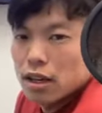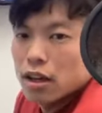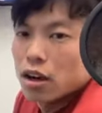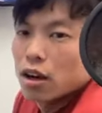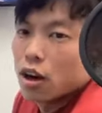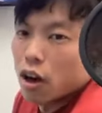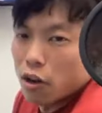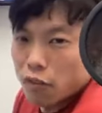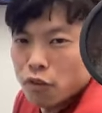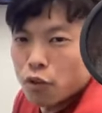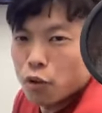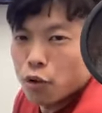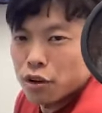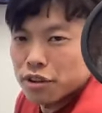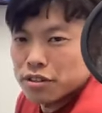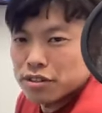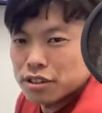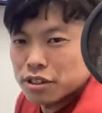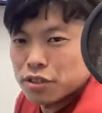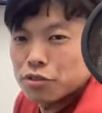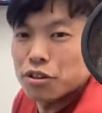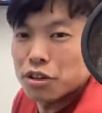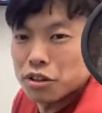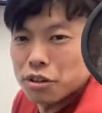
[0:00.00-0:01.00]
Of course,
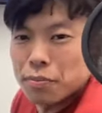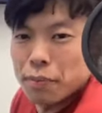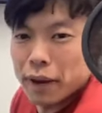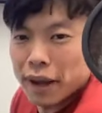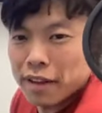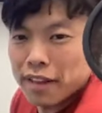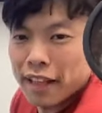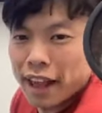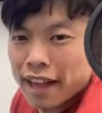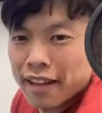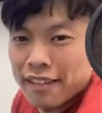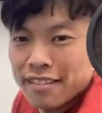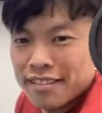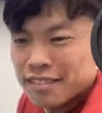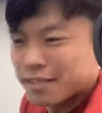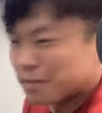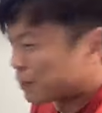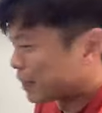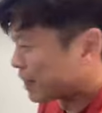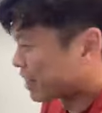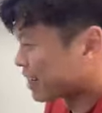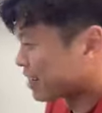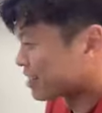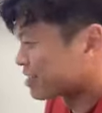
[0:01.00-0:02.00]
you need to pay that
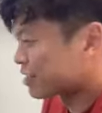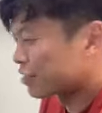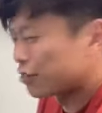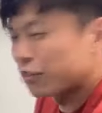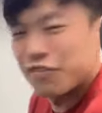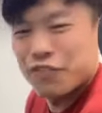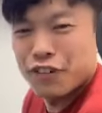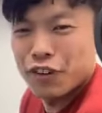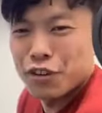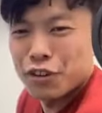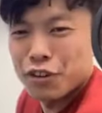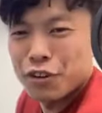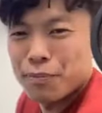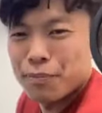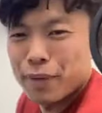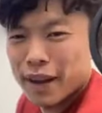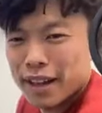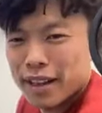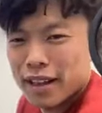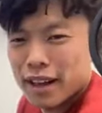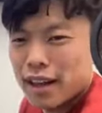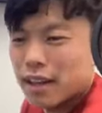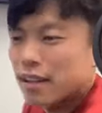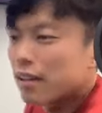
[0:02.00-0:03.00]
because if you don't pay
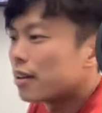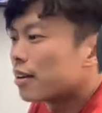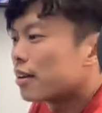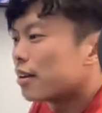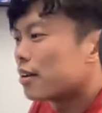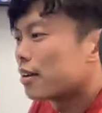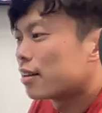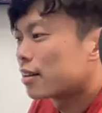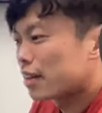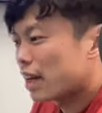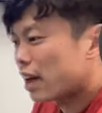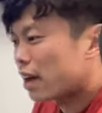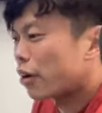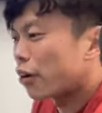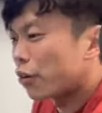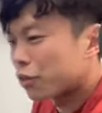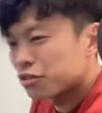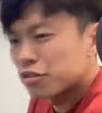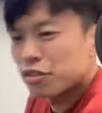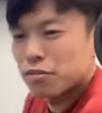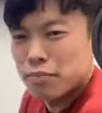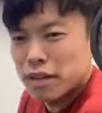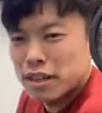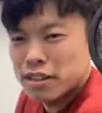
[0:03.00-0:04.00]
that, that
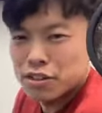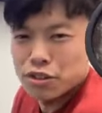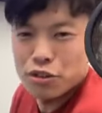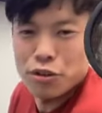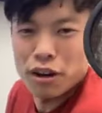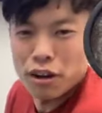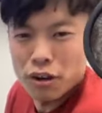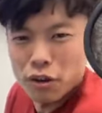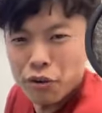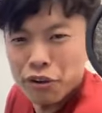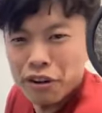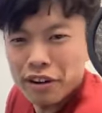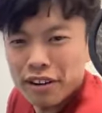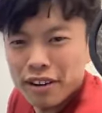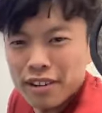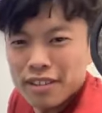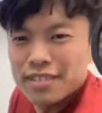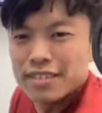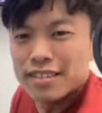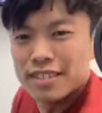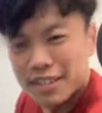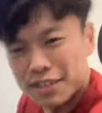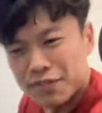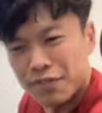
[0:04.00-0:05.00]
also means you're a lawyer.
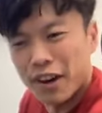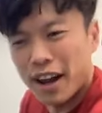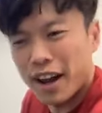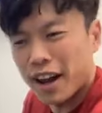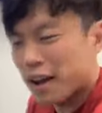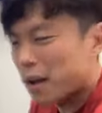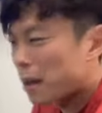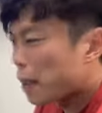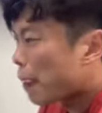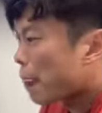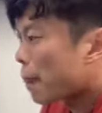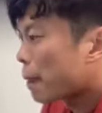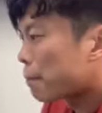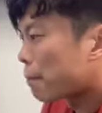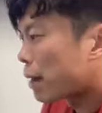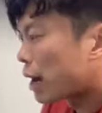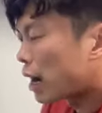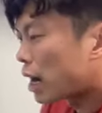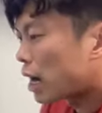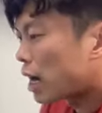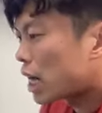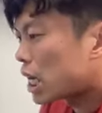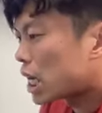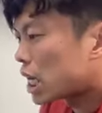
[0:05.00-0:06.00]
It's fine.
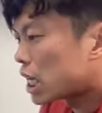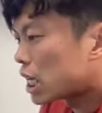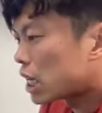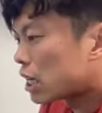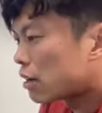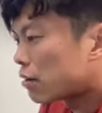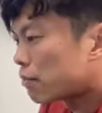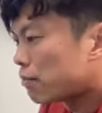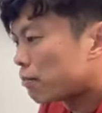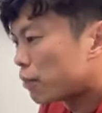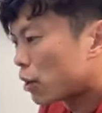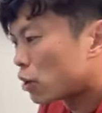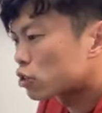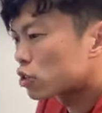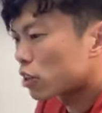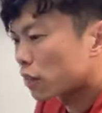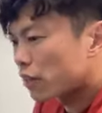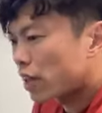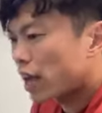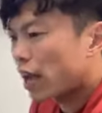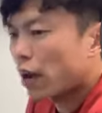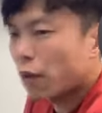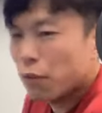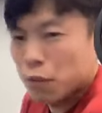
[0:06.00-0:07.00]
But most of the
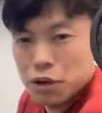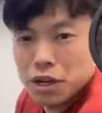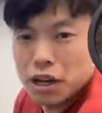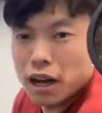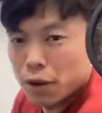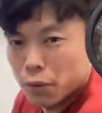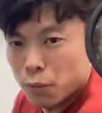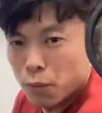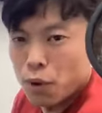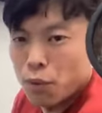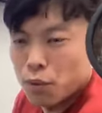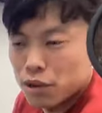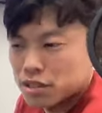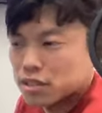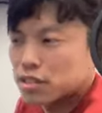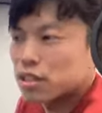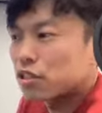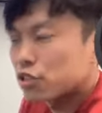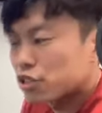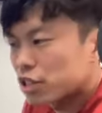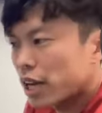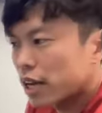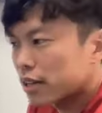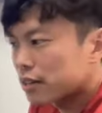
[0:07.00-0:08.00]
time, we will
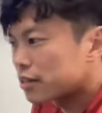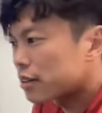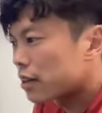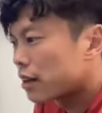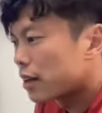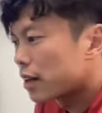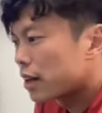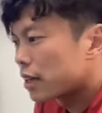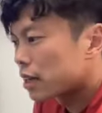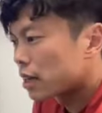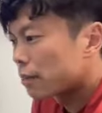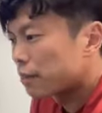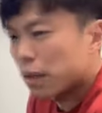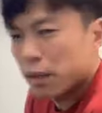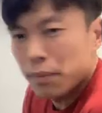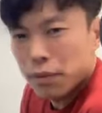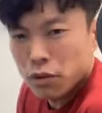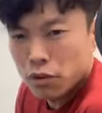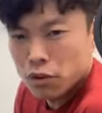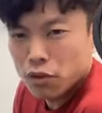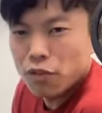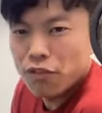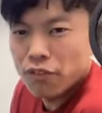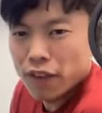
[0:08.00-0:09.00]
suggest the people
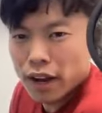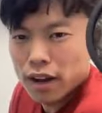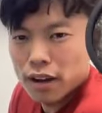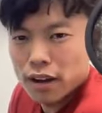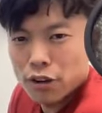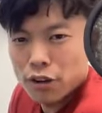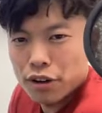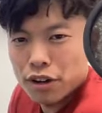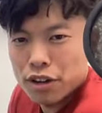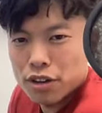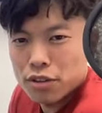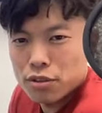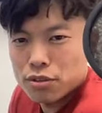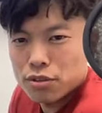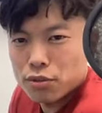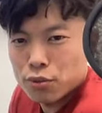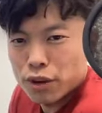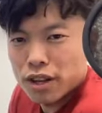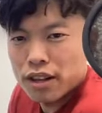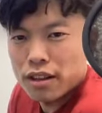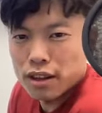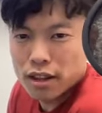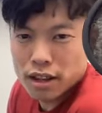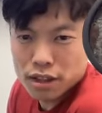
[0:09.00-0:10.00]
to find a lawyer to read
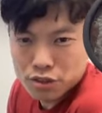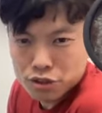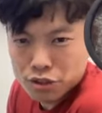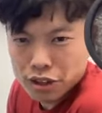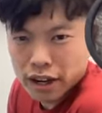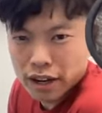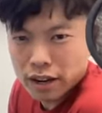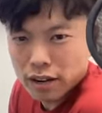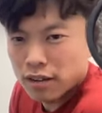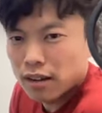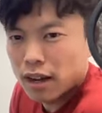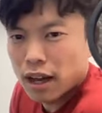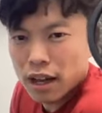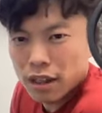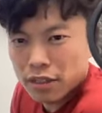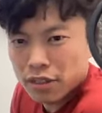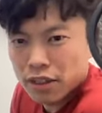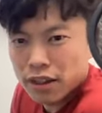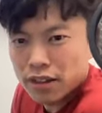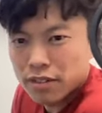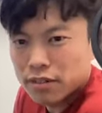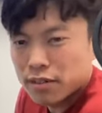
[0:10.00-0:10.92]
the contract, a lot of things,